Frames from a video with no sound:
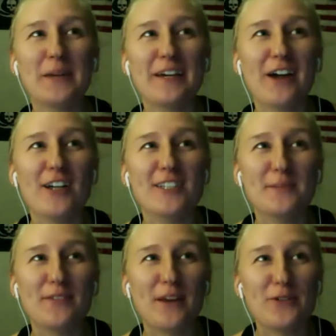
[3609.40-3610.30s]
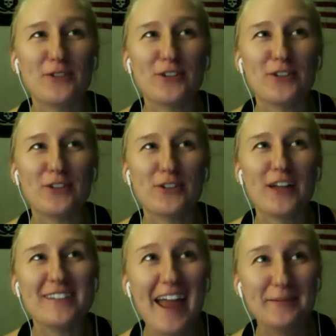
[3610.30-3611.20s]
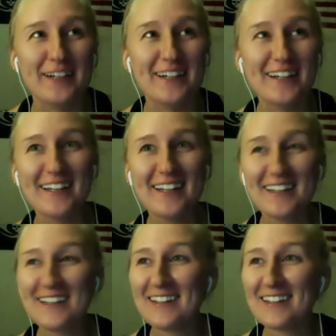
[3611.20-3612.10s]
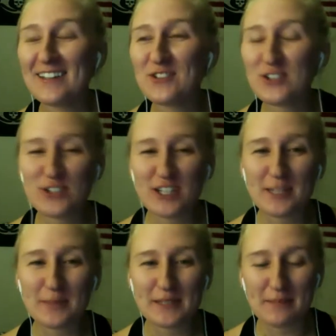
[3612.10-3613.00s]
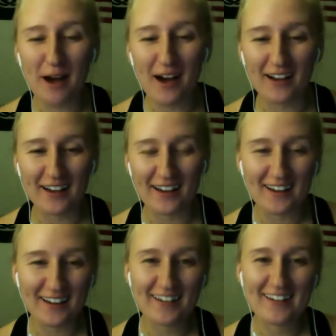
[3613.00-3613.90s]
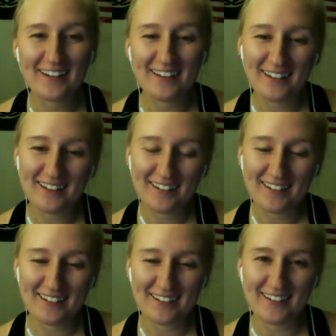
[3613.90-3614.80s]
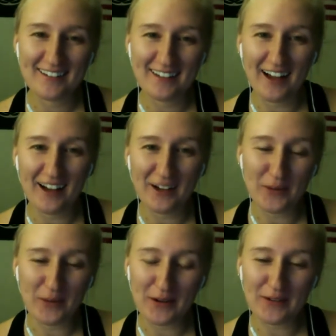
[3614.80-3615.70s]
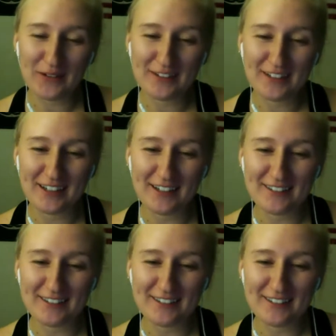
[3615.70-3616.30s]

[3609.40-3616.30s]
costume if that was your last name! You just dress up as a mug. No?